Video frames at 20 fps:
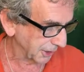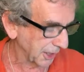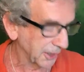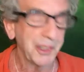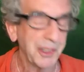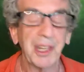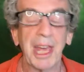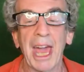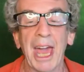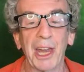
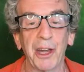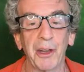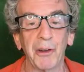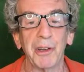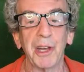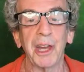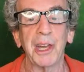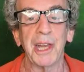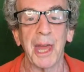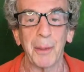
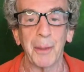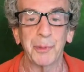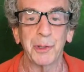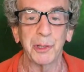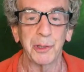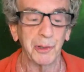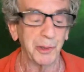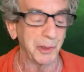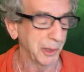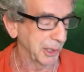Saturn and
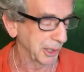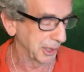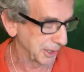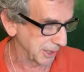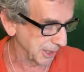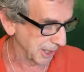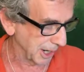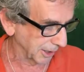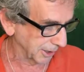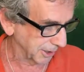Neptune
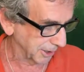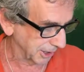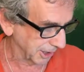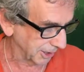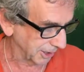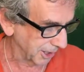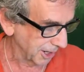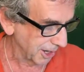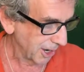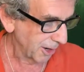
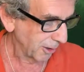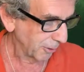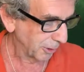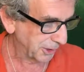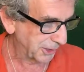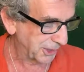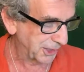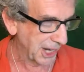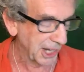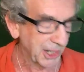conjunction, which
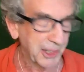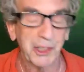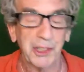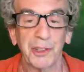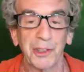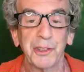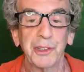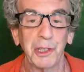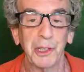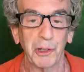
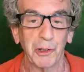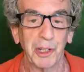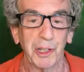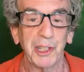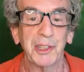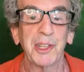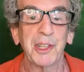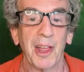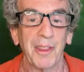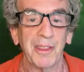sextiles
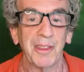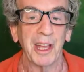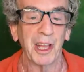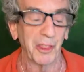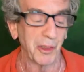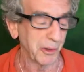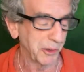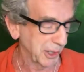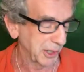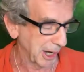Uranus on the
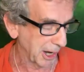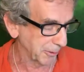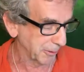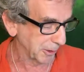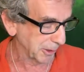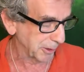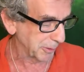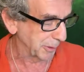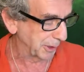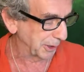other side,
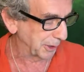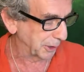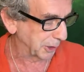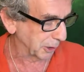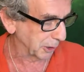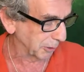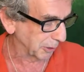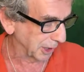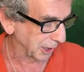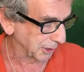which means
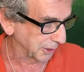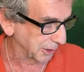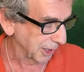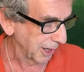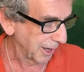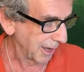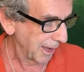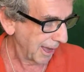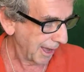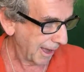Uranus
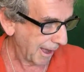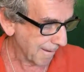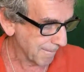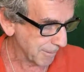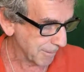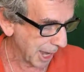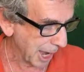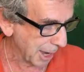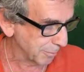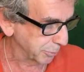
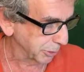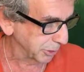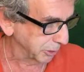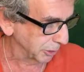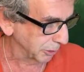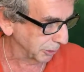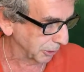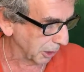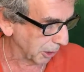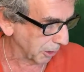and
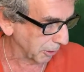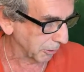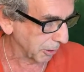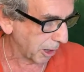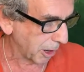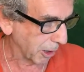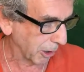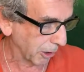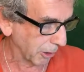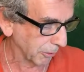Pluto
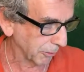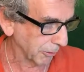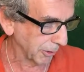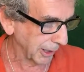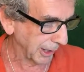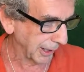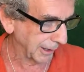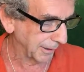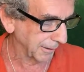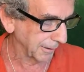are
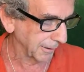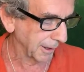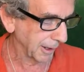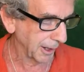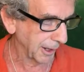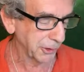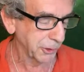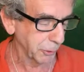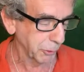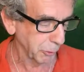in
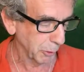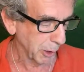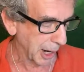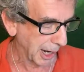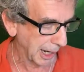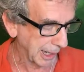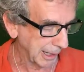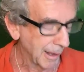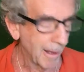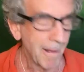a
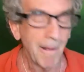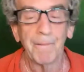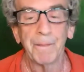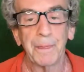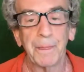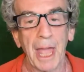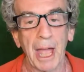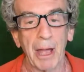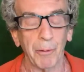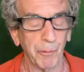trine.
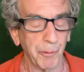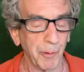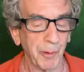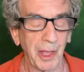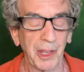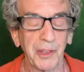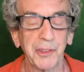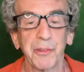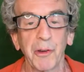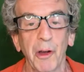Now,
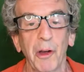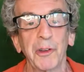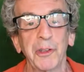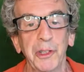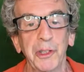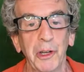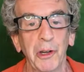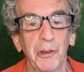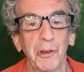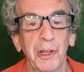as far as
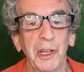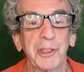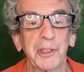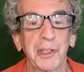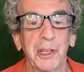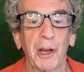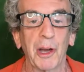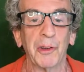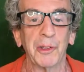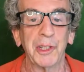Uranus
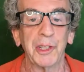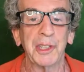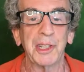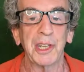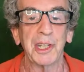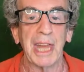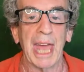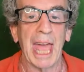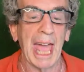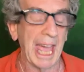goes, it's
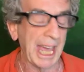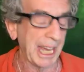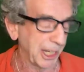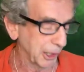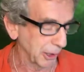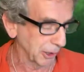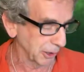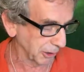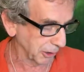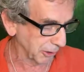an
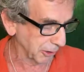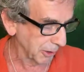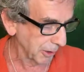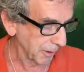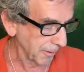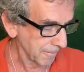angular